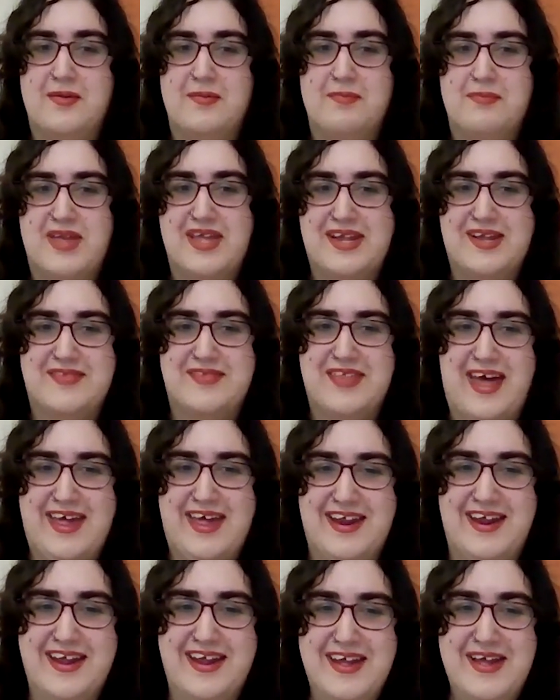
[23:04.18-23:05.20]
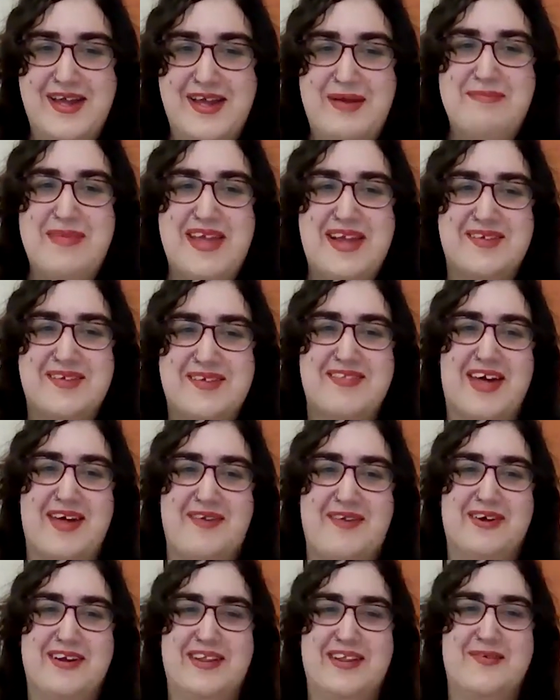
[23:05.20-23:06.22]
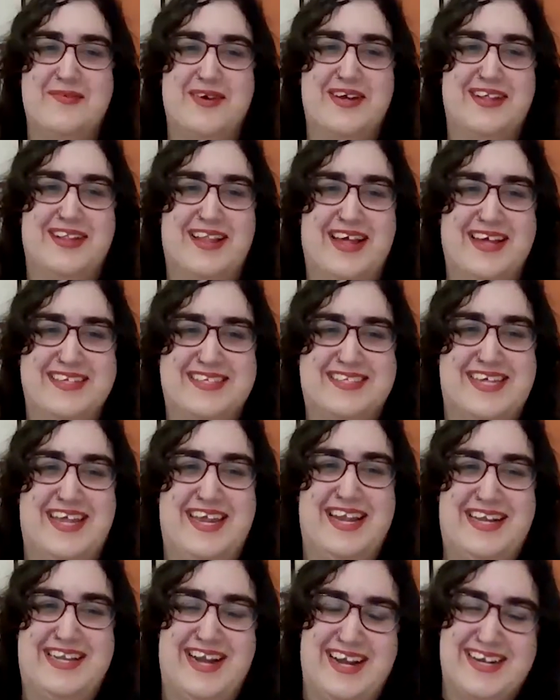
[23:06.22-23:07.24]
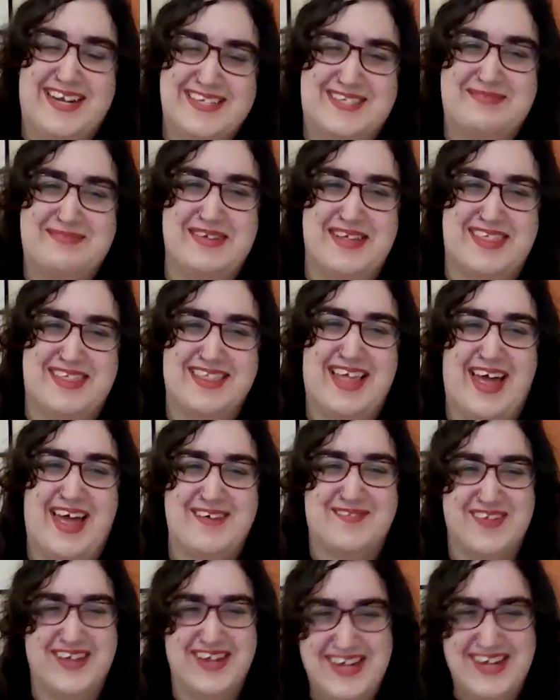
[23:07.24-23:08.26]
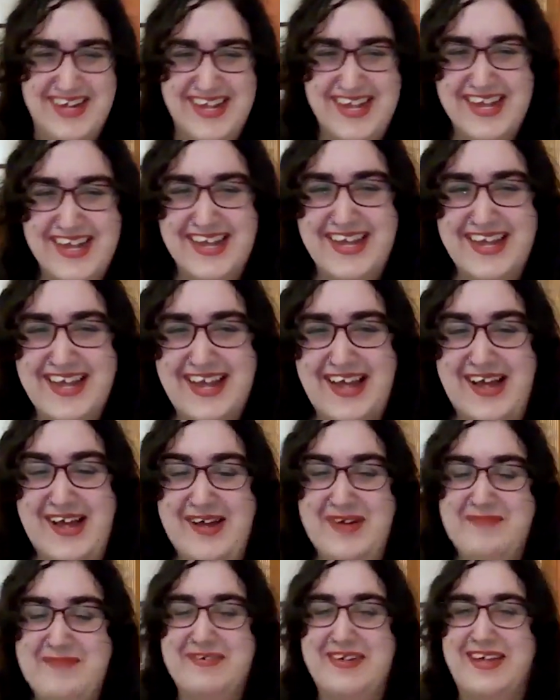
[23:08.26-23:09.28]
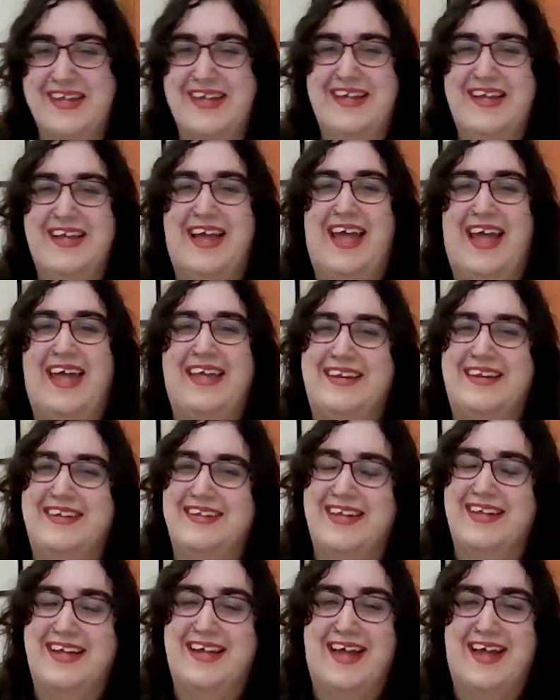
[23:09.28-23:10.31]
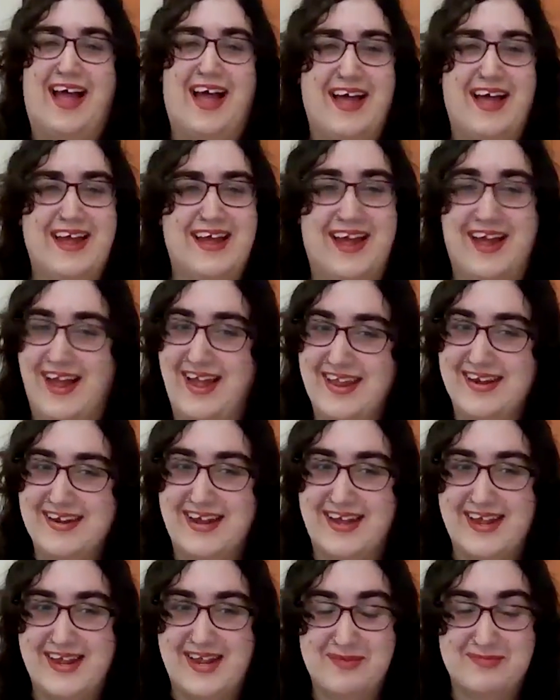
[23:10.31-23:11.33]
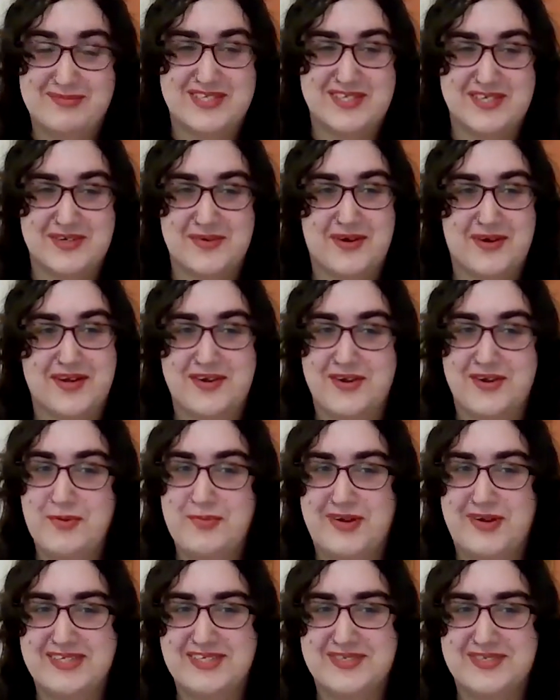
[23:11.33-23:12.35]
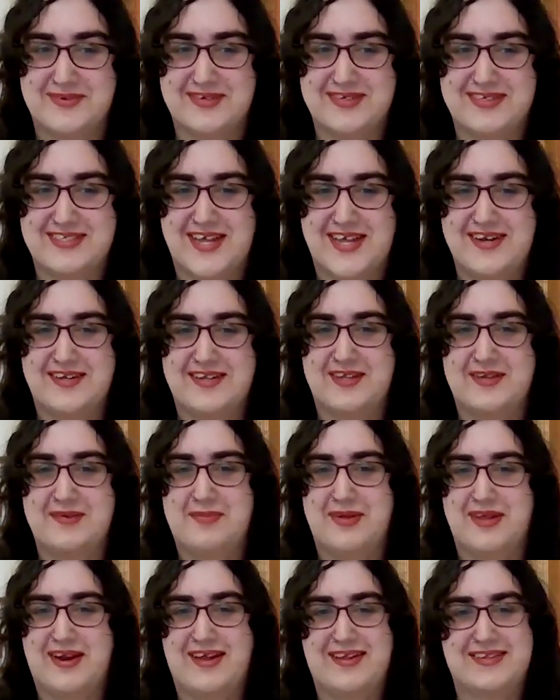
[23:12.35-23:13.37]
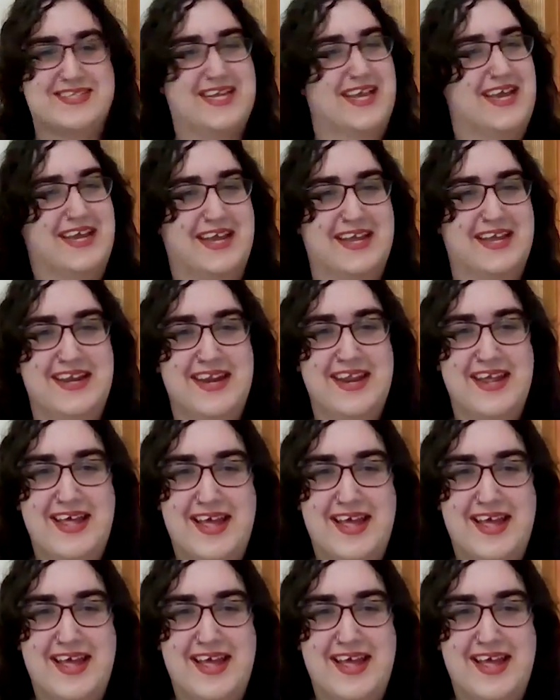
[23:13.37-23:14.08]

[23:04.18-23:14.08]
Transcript: Make of that what you will. I see John Smith laughing, and I am too. No puns were intended, but I'll take it.